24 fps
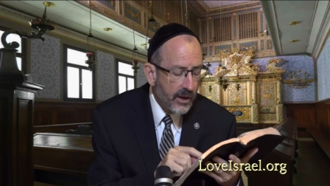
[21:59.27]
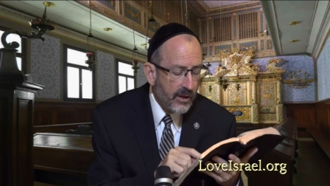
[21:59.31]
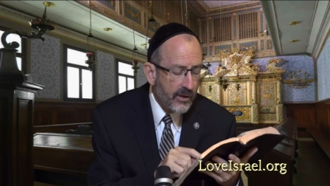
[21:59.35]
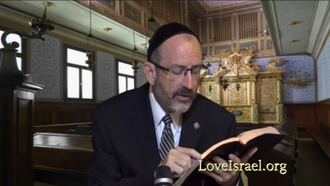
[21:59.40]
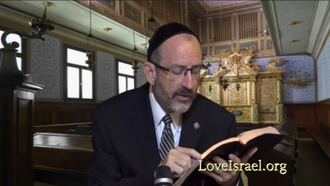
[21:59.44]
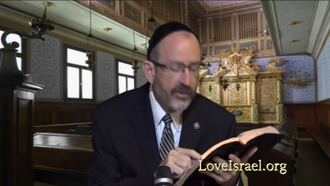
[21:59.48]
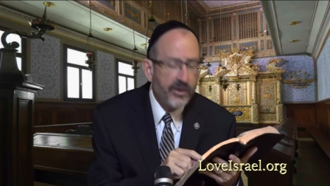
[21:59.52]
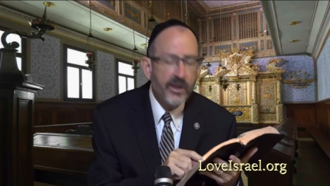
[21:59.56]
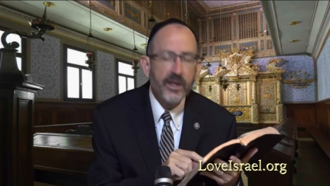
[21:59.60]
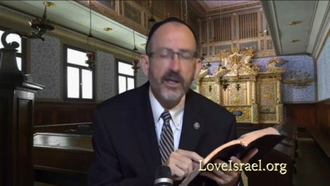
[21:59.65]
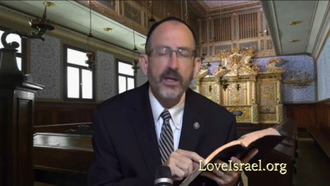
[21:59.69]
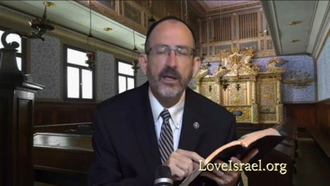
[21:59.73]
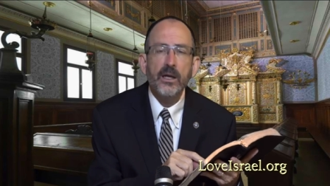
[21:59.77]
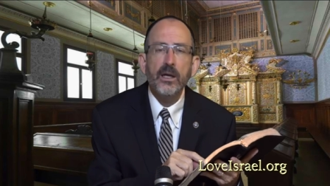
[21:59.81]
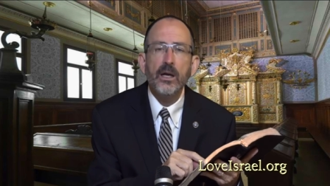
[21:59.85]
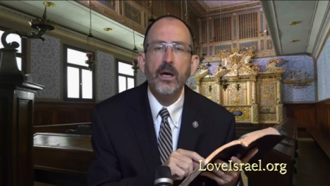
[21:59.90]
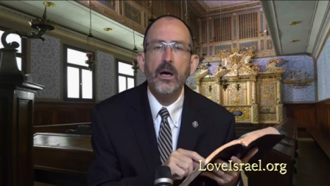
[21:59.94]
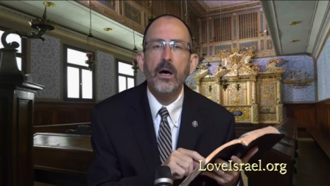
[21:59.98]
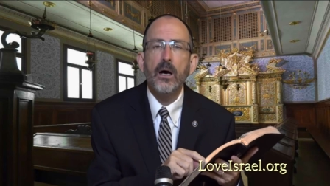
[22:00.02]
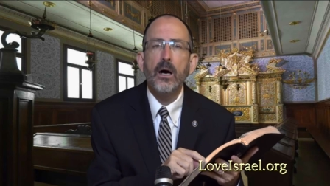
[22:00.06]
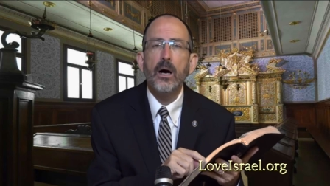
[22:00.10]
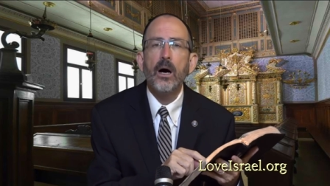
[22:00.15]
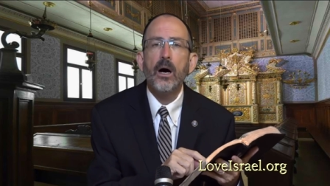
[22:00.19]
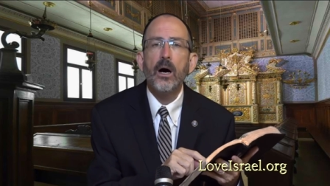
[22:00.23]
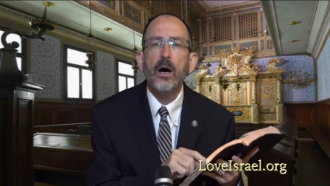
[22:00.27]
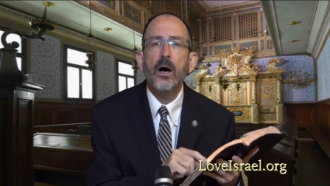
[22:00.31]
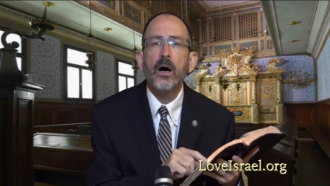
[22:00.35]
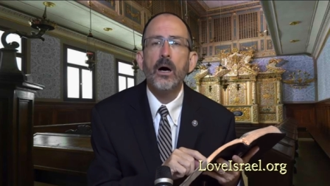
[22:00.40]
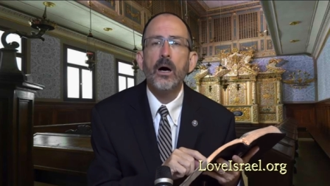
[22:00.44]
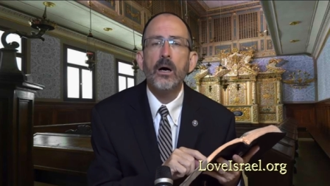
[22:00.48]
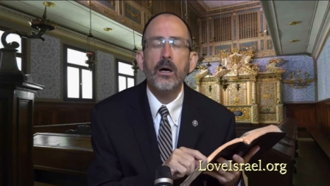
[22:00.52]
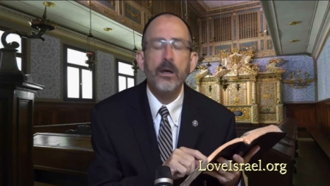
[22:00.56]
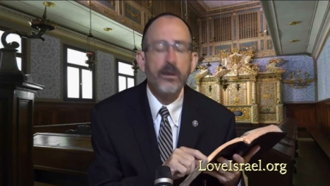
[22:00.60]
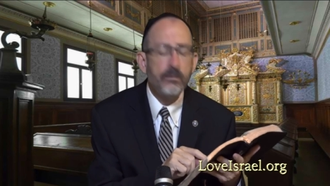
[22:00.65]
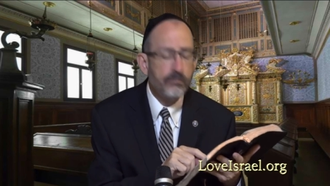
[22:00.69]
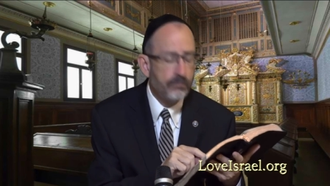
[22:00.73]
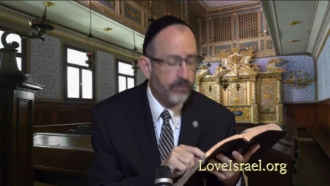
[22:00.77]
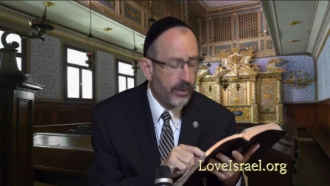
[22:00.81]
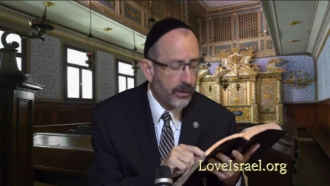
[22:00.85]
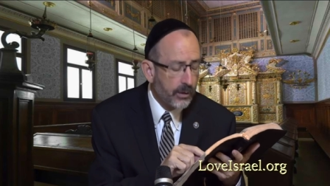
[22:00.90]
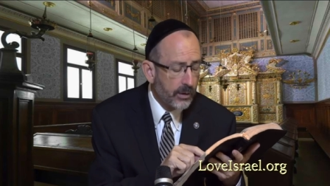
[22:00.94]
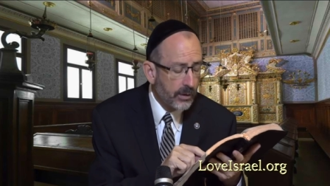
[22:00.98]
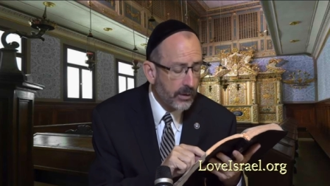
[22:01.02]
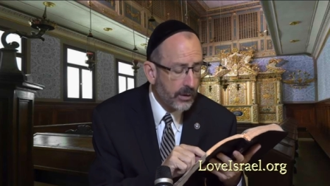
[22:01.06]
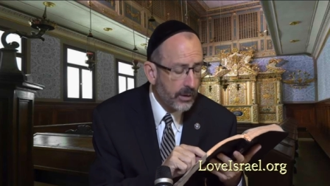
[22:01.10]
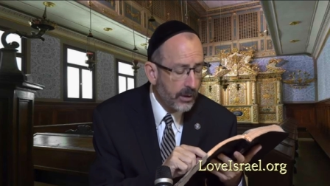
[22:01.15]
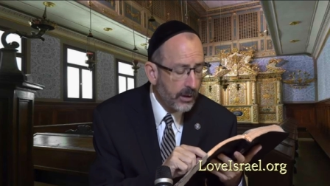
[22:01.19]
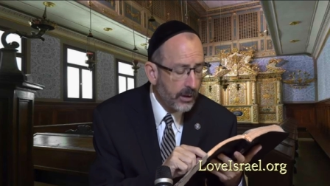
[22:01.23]
the
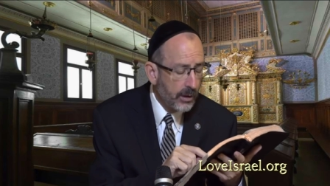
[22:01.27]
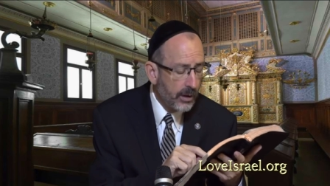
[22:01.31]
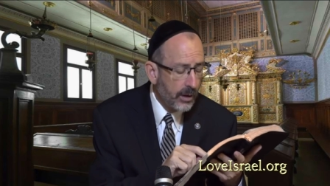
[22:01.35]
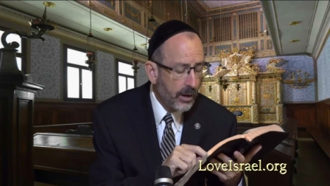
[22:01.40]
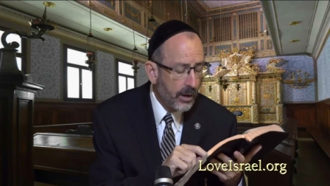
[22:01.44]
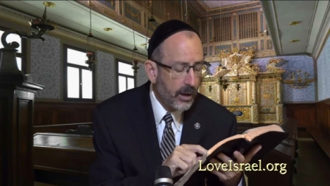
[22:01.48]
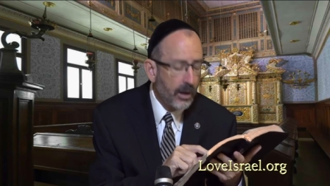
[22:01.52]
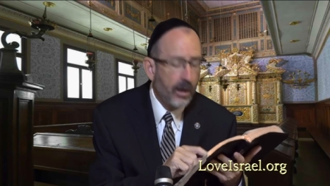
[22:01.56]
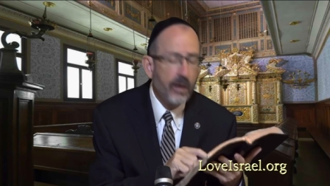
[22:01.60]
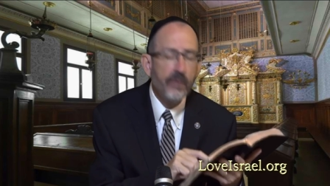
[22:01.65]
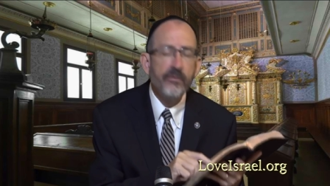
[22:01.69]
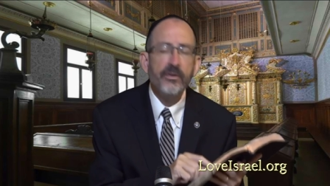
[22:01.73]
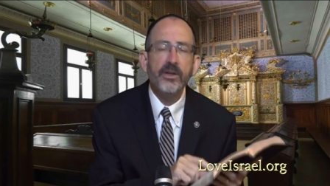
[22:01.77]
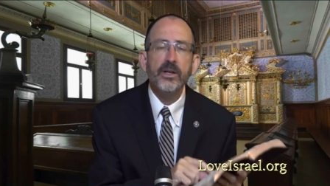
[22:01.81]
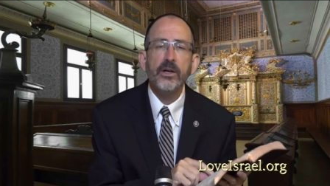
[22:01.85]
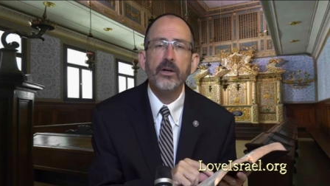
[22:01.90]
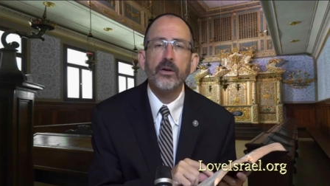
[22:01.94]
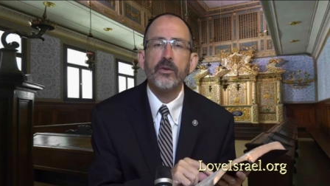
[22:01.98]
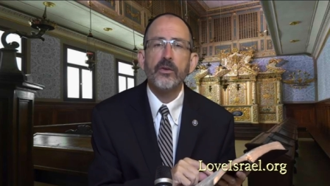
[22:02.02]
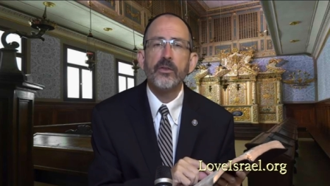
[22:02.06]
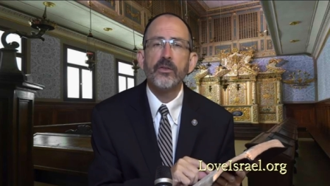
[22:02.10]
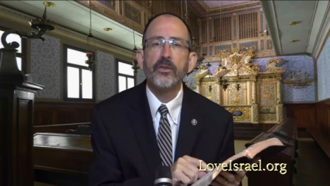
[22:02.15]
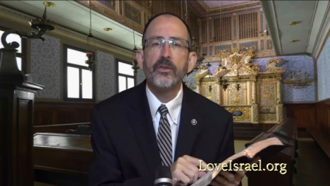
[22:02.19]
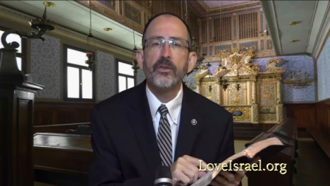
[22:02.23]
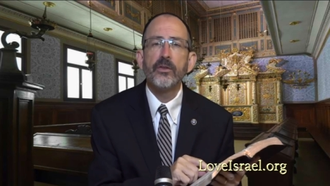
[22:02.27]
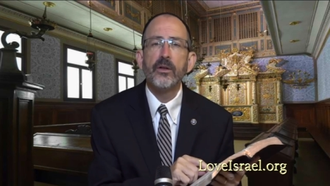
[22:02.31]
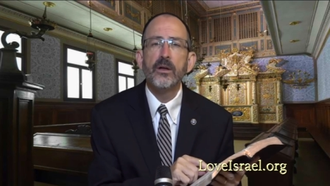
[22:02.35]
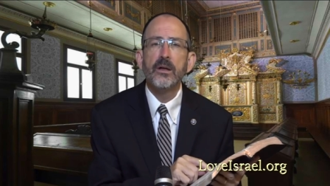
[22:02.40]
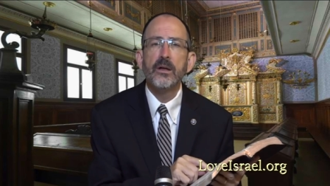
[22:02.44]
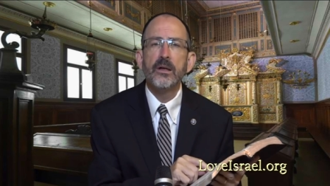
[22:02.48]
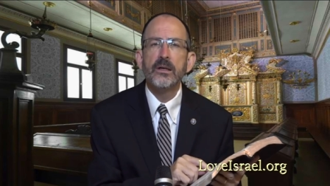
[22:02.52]
humble of the earth.